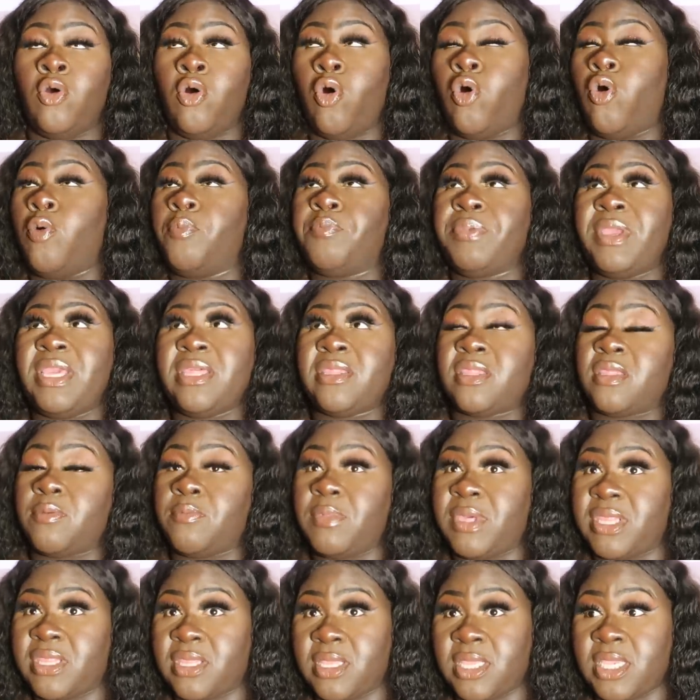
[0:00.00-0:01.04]
or be
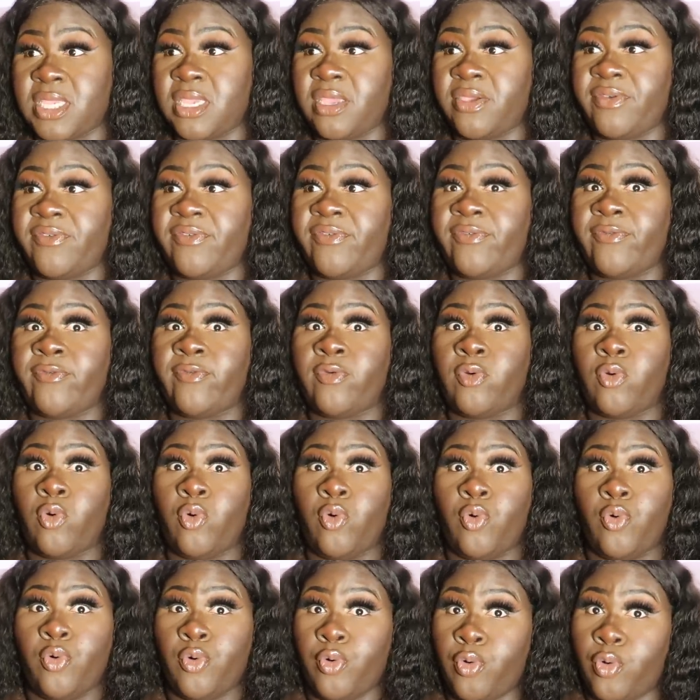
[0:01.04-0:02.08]
submissive
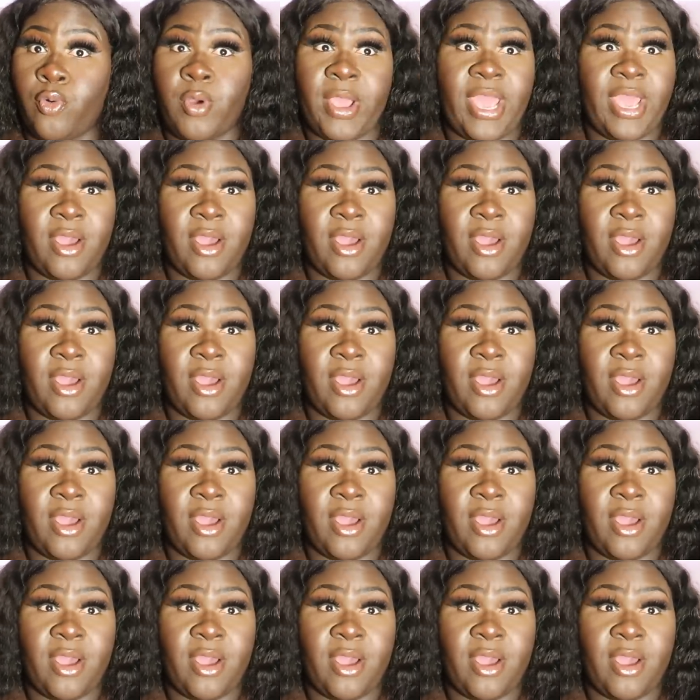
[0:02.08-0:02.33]
or